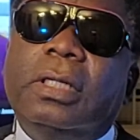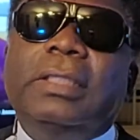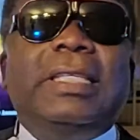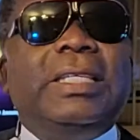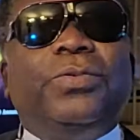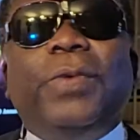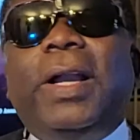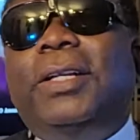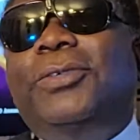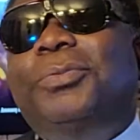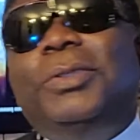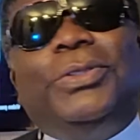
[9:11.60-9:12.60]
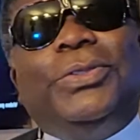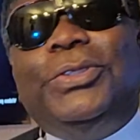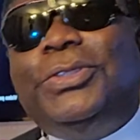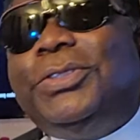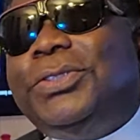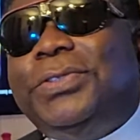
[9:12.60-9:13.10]
this world will be
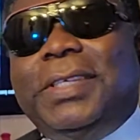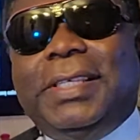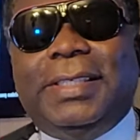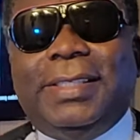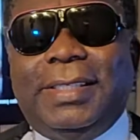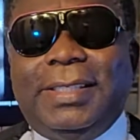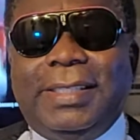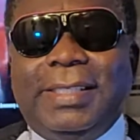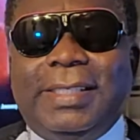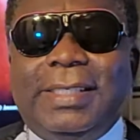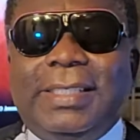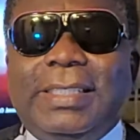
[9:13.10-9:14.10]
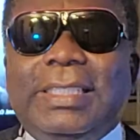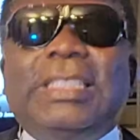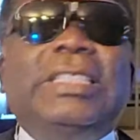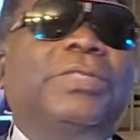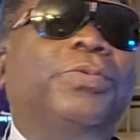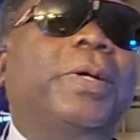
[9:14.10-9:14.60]
so sweet.
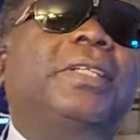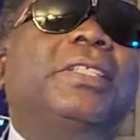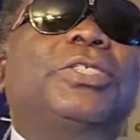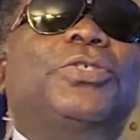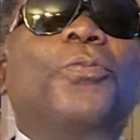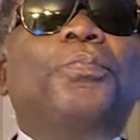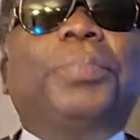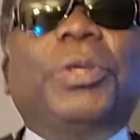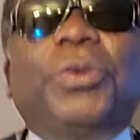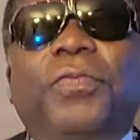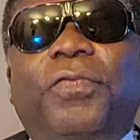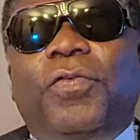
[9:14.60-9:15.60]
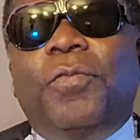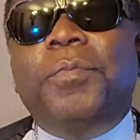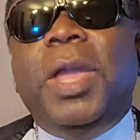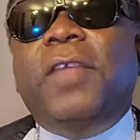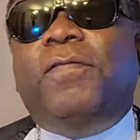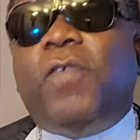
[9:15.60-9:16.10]
This world is so beautiful,
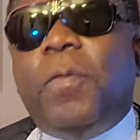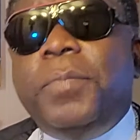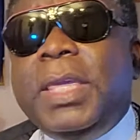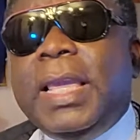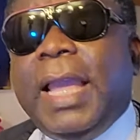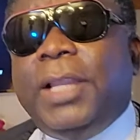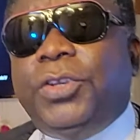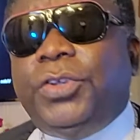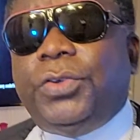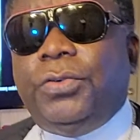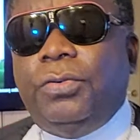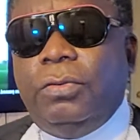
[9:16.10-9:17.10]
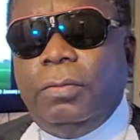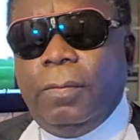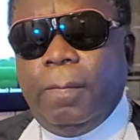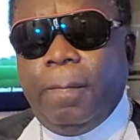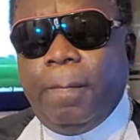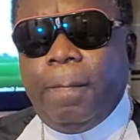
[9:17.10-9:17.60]
made for me and you.
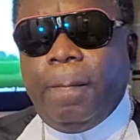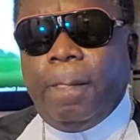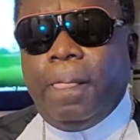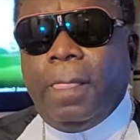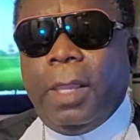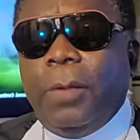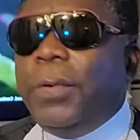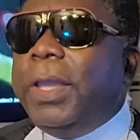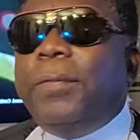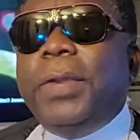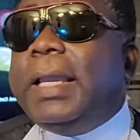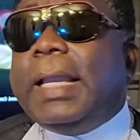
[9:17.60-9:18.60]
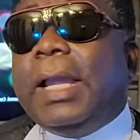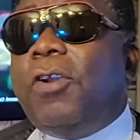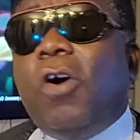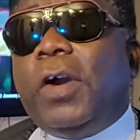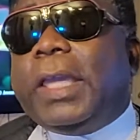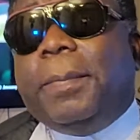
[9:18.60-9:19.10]
We
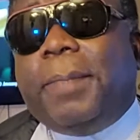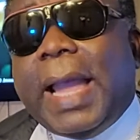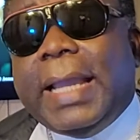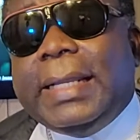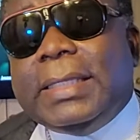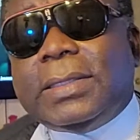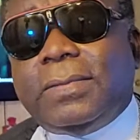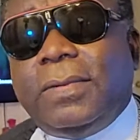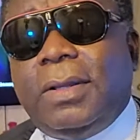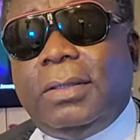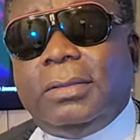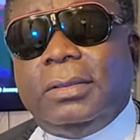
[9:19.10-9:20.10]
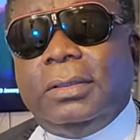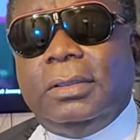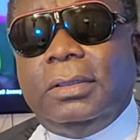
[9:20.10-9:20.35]
cannot occupy this world.